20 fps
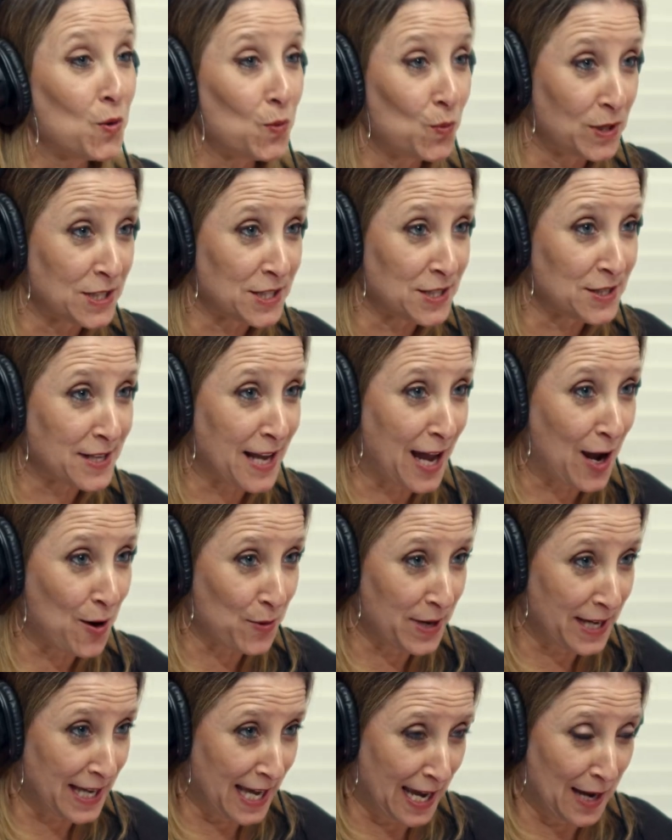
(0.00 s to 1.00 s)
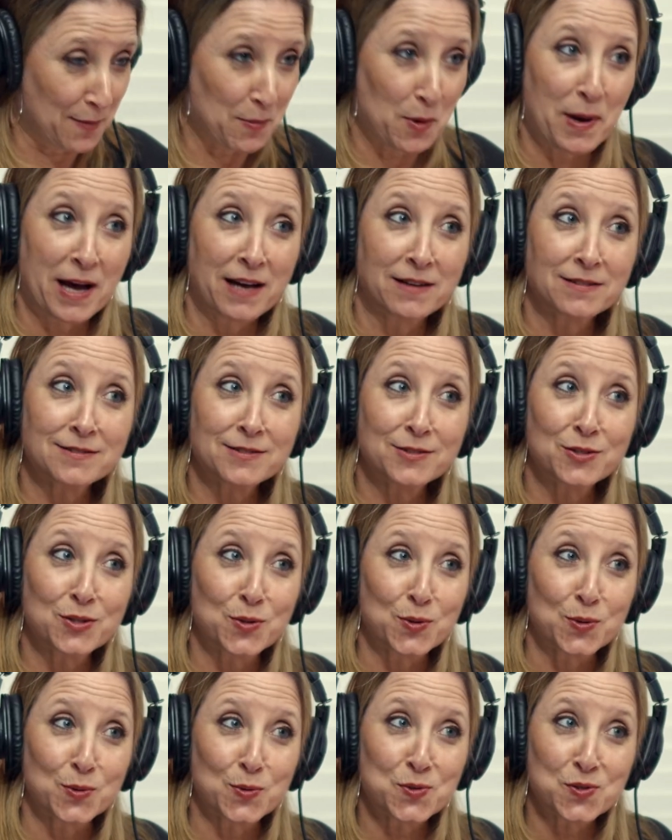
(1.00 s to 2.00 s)
Which is how we came about
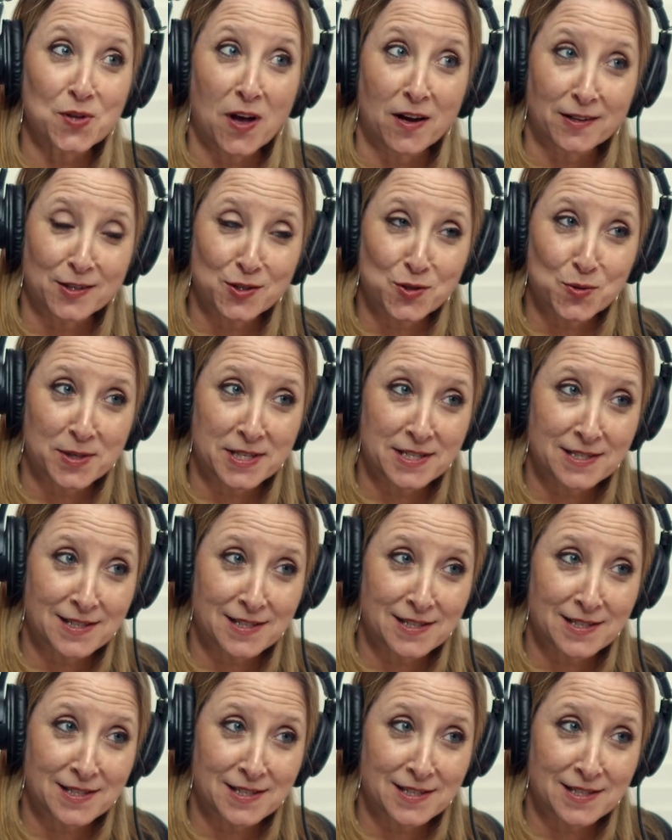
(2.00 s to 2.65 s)
to Sonnet 26.